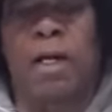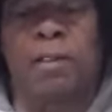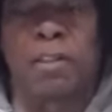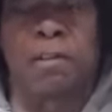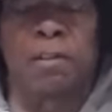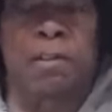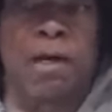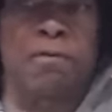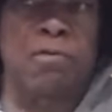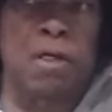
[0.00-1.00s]
I think a
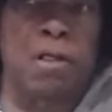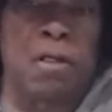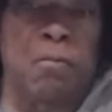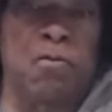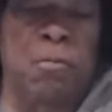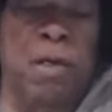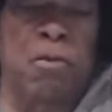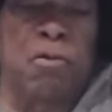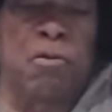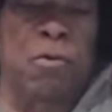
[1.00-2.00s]
lot of times
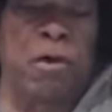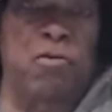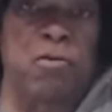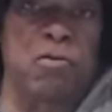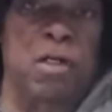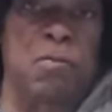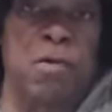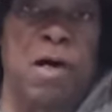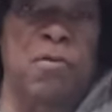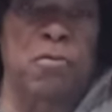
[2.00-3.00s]
many of the questions that
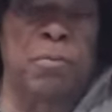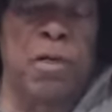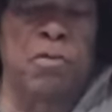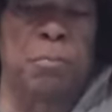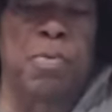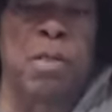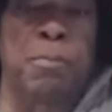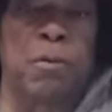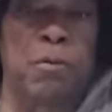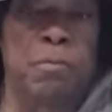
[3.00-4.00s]
arise among the
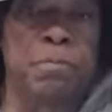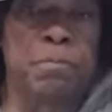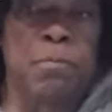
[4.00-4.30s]
people